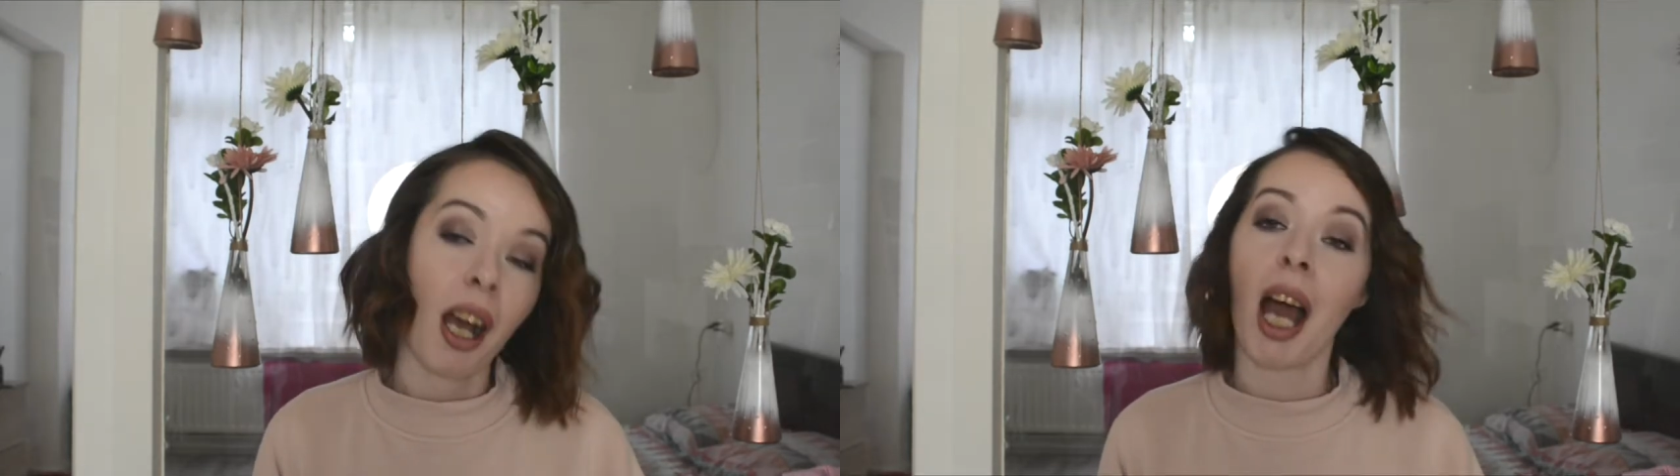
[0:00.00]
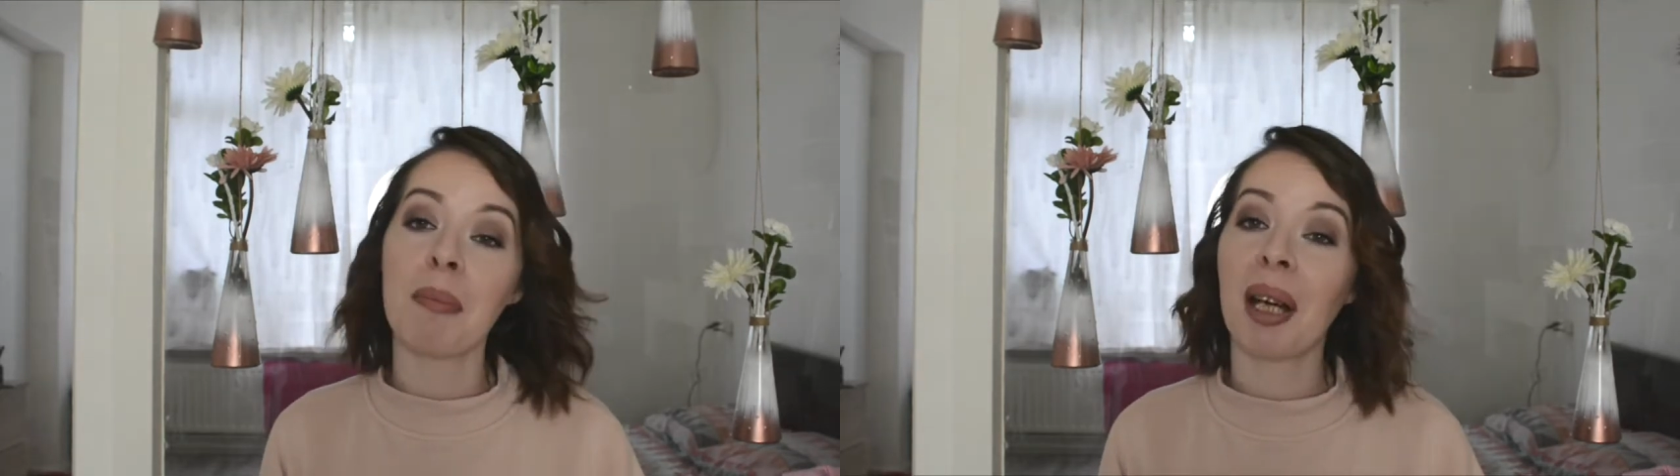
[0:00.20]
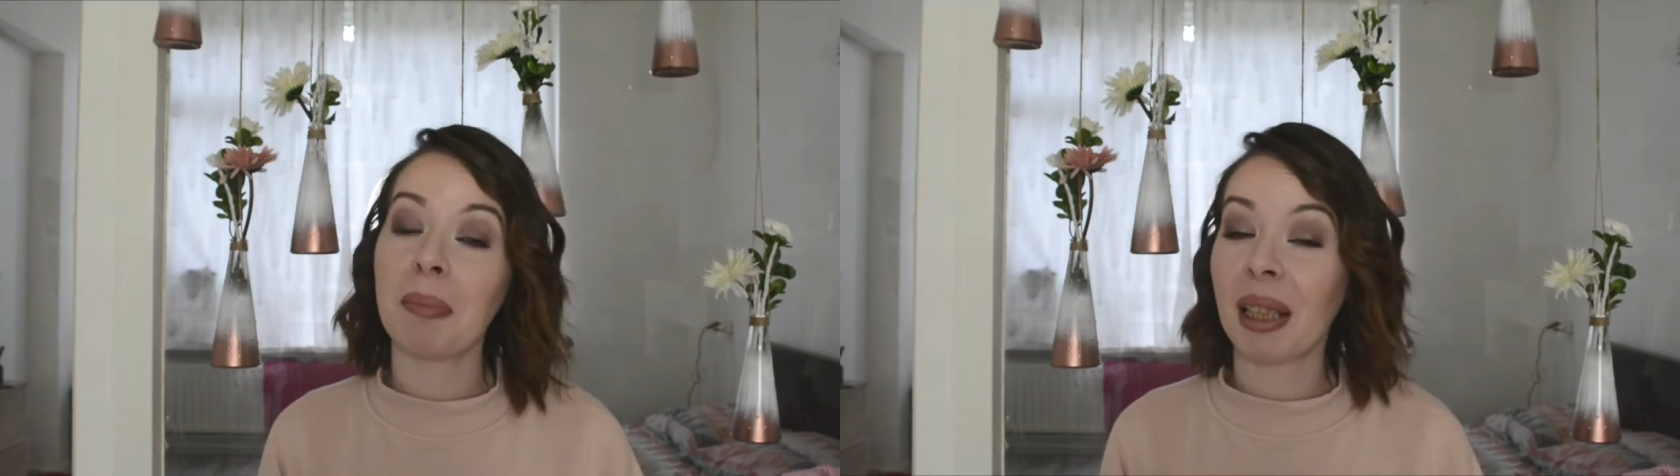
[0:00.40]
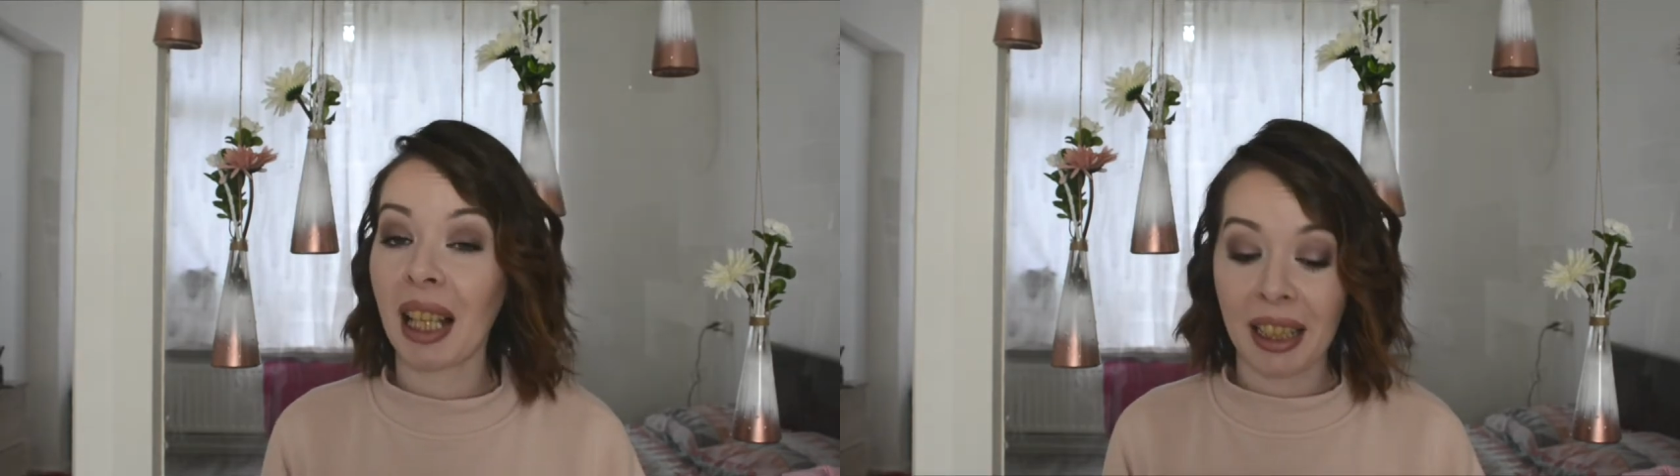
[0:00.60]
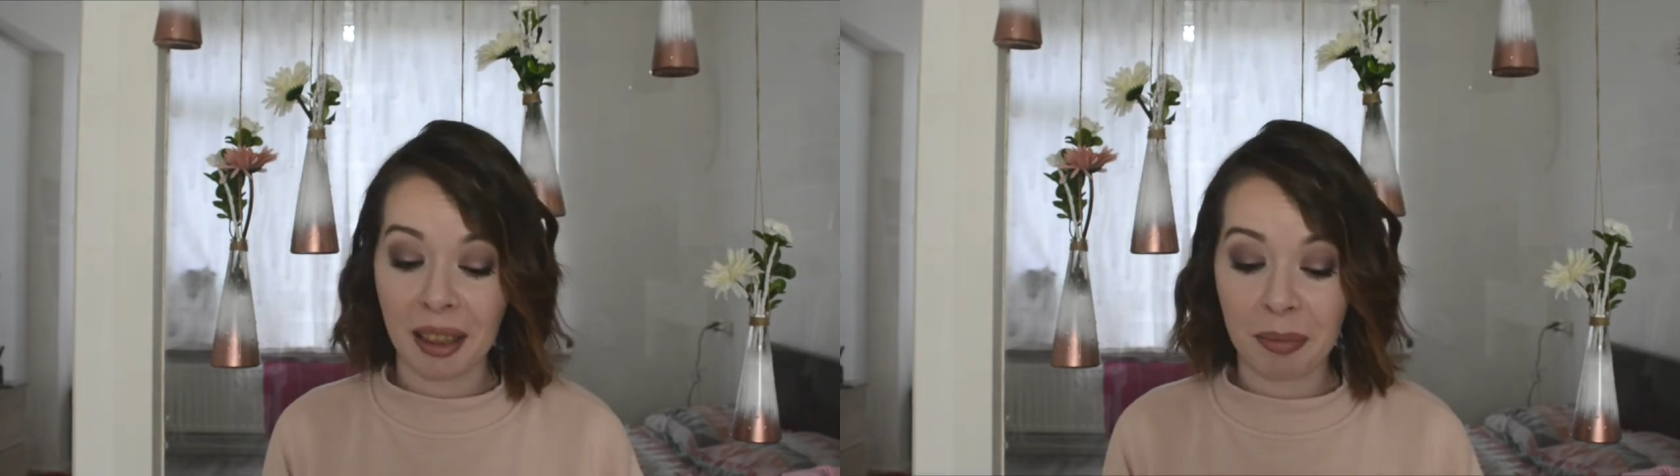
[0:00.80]
I might be
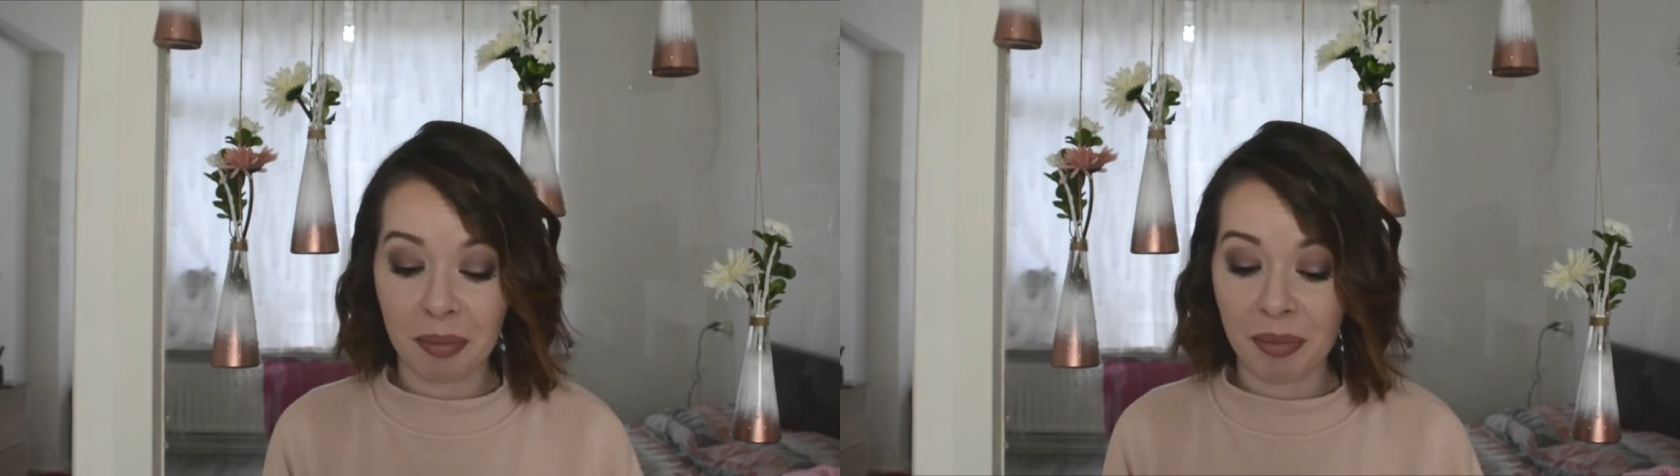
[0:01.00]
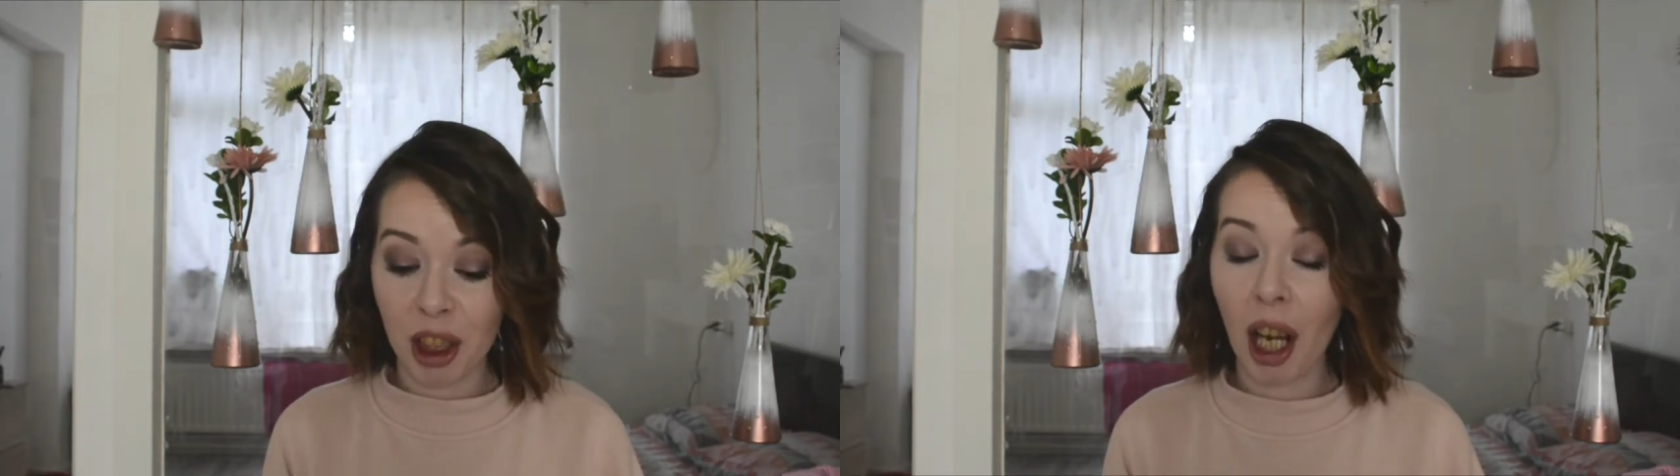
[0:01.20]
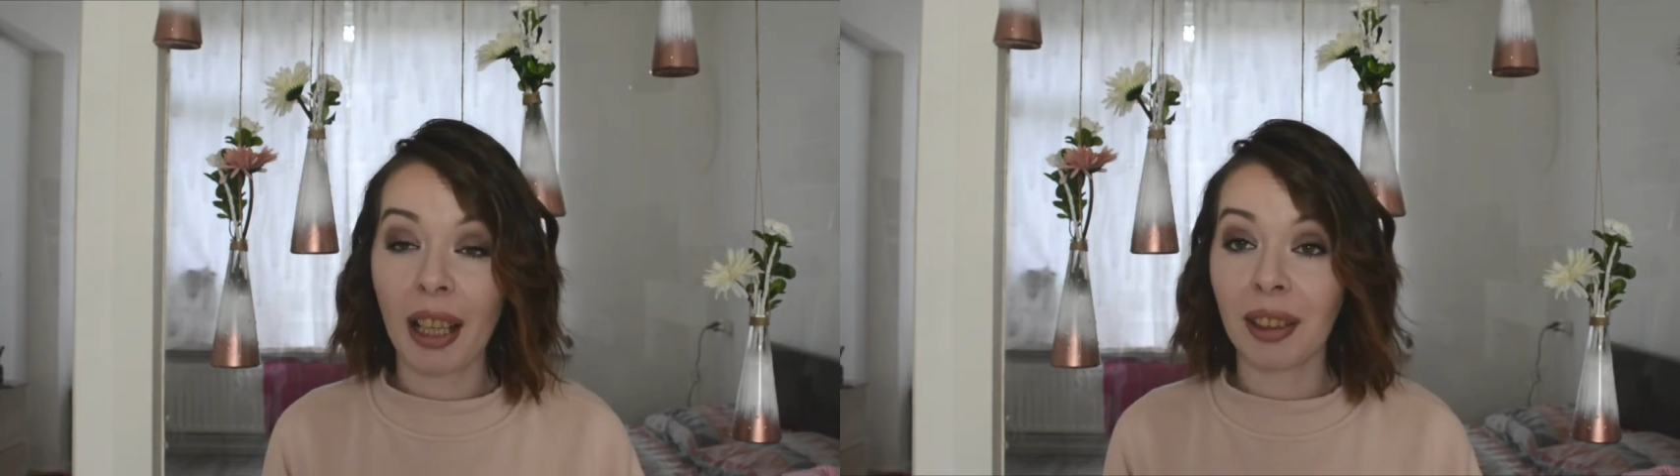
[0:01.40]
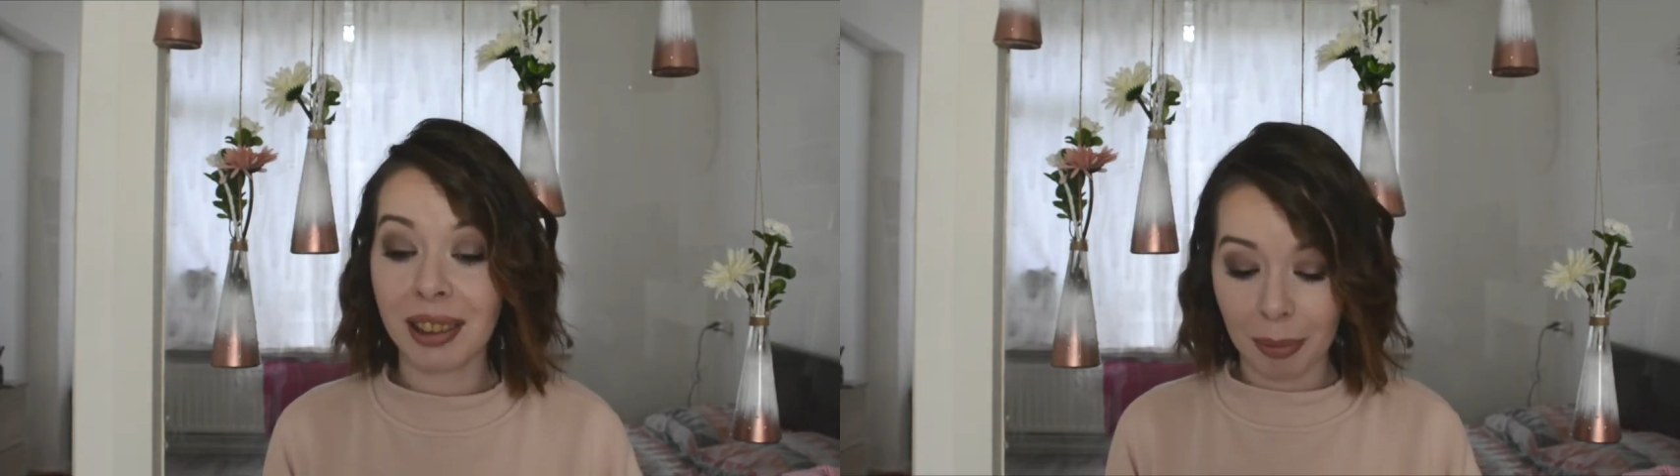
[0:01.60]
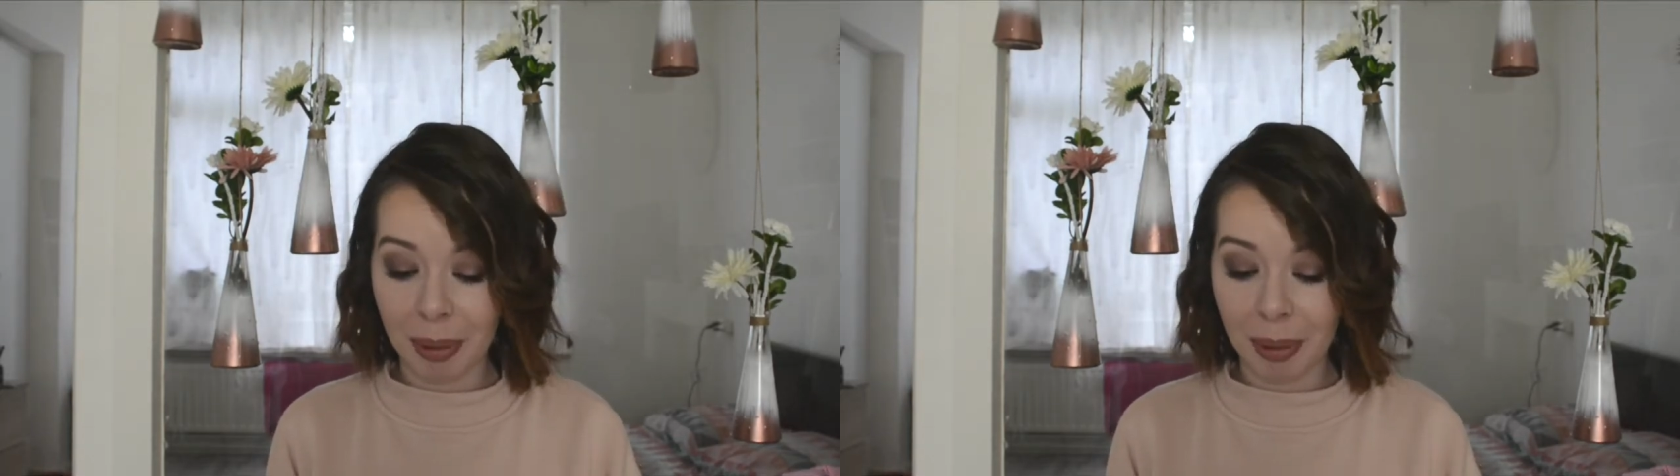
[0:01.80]
like a child,